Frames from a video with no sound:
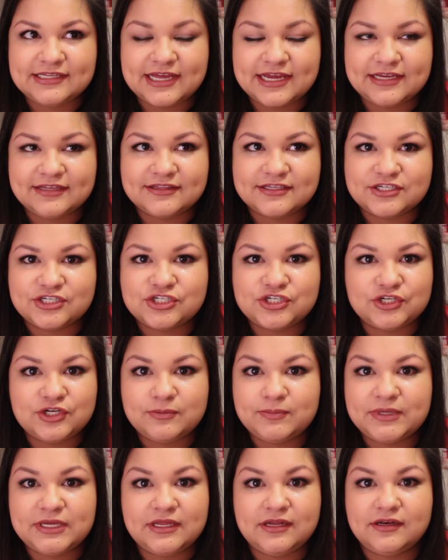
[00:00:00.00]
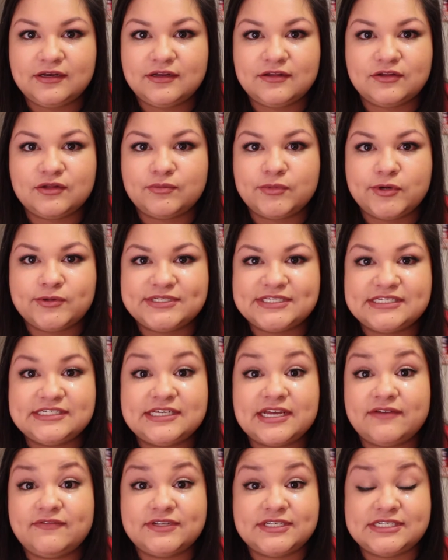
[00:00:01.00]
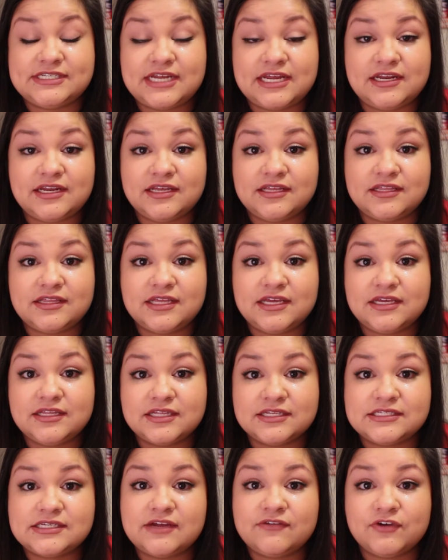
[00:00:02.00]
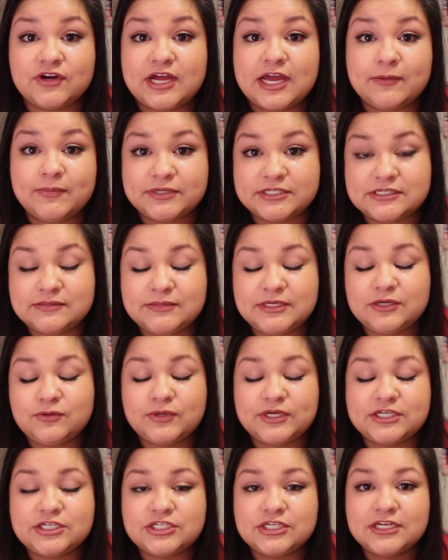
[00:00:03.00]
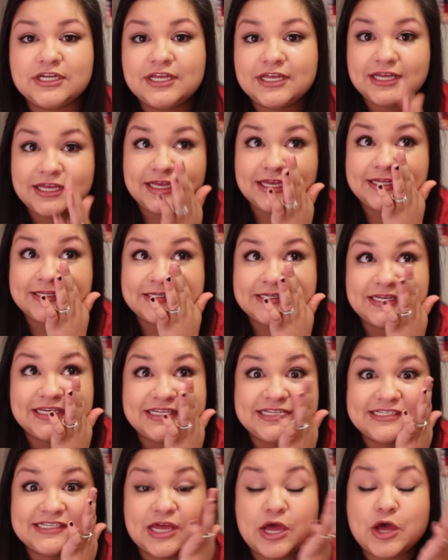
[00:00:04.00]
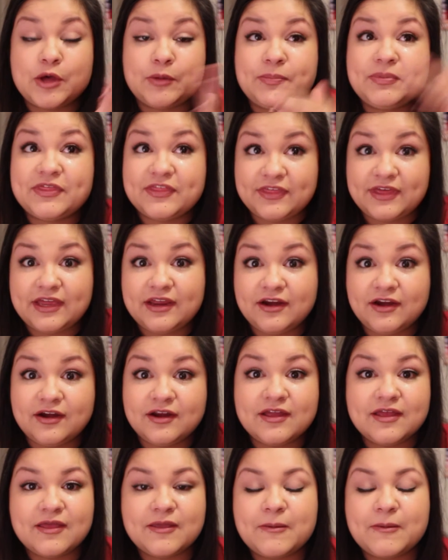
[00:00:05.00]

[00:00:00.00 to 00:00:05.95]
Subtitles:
Like, this should have been the most devastating thing that's ever happened to me, which it is up there,